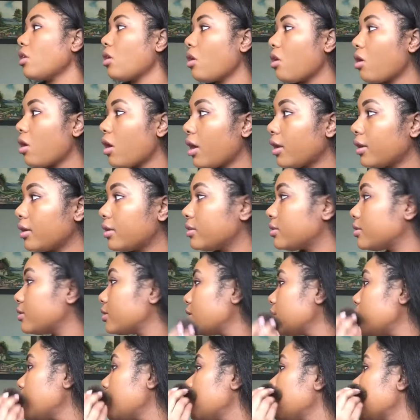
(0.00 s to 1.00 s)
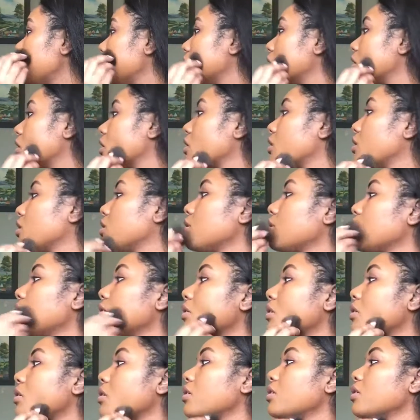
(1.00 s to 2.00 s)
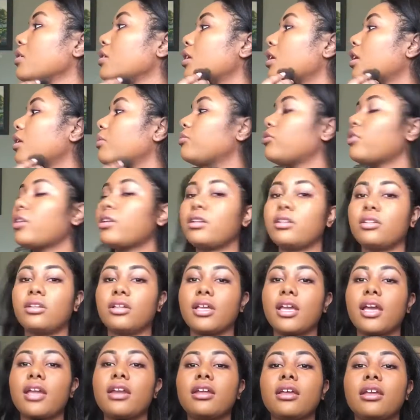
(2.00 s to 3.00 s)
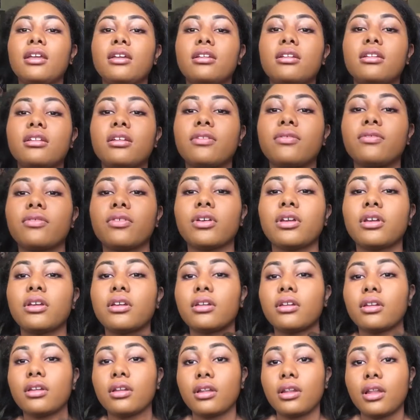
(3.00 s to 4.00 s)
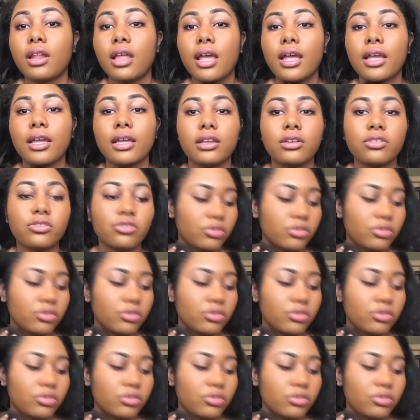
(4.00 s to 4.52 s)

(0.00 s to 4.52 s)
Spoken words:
honestly, I'm trying to look at it in different light.